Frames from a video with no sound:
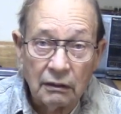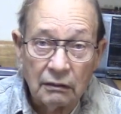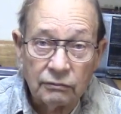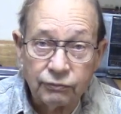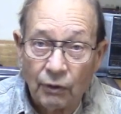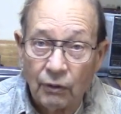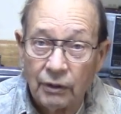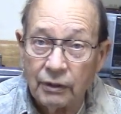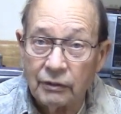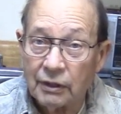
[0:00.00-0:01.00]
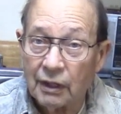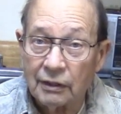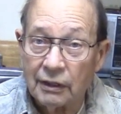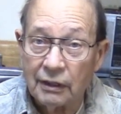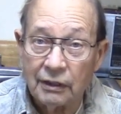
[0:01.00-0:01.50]
for
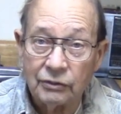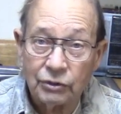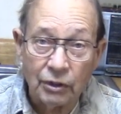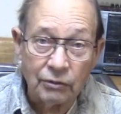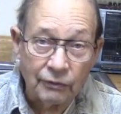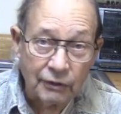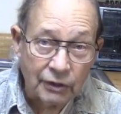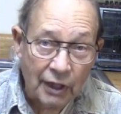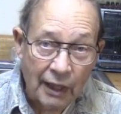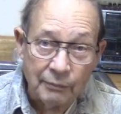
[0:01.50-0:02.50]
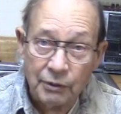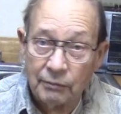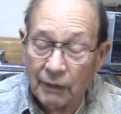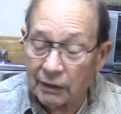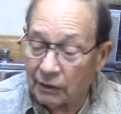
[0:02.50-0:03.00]
utility and show different types and
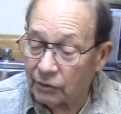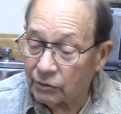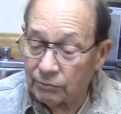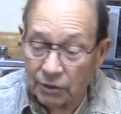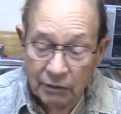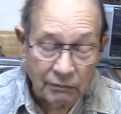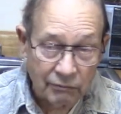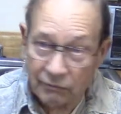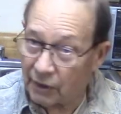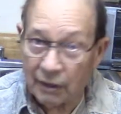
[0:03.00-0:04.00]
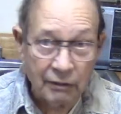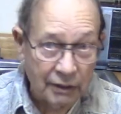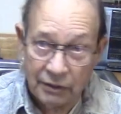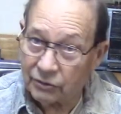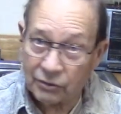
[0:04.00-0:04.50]
mechanisms, and there
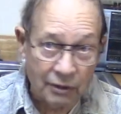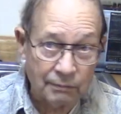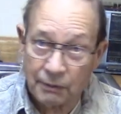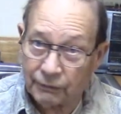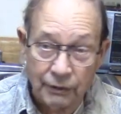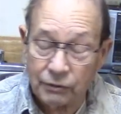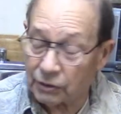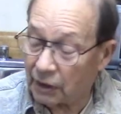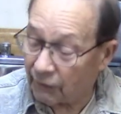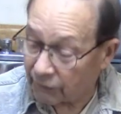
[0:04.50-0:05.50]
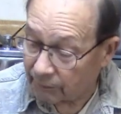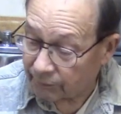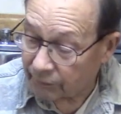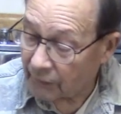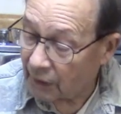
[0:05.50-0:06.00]
is a profusion of them
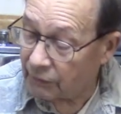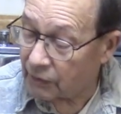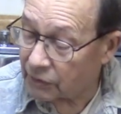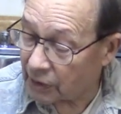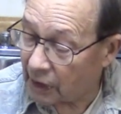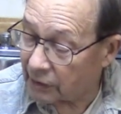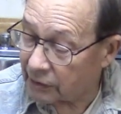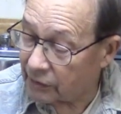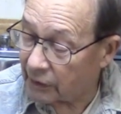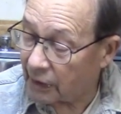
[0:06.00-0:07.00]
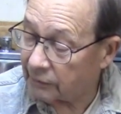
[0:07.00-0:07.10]
if you desire to do that.